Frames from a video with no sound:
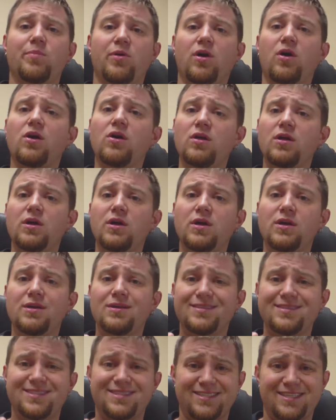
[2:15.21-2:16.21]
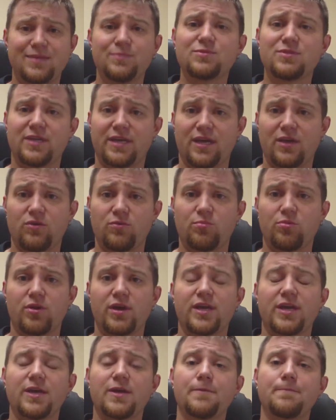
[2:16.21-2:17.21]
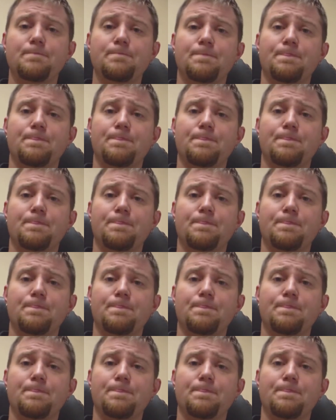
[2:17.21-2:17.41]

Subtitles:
ball seems like it would break it.